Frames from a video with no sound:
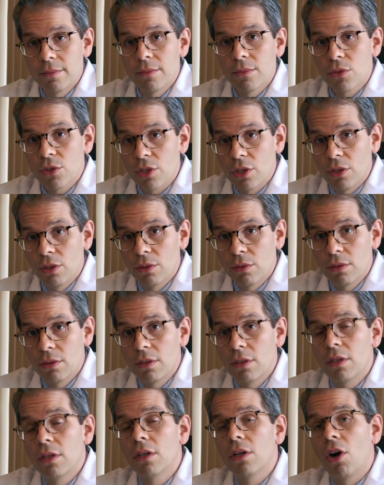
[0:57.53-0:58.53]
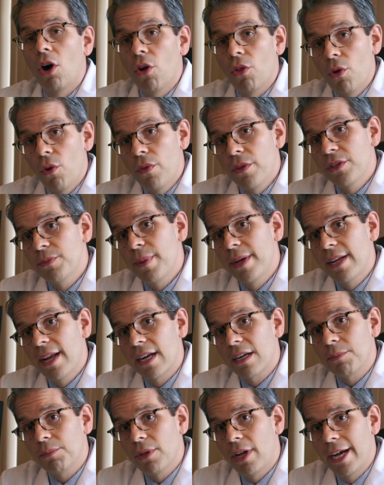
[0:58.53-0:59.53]
So although this may
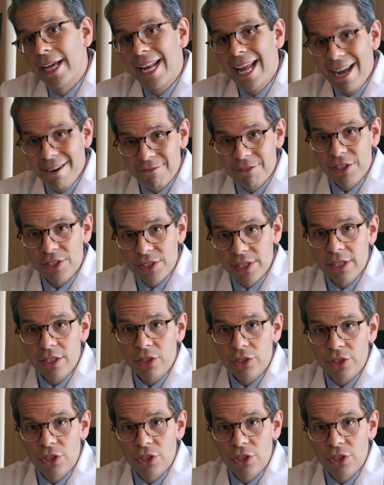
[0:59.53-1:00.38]
not apply in every single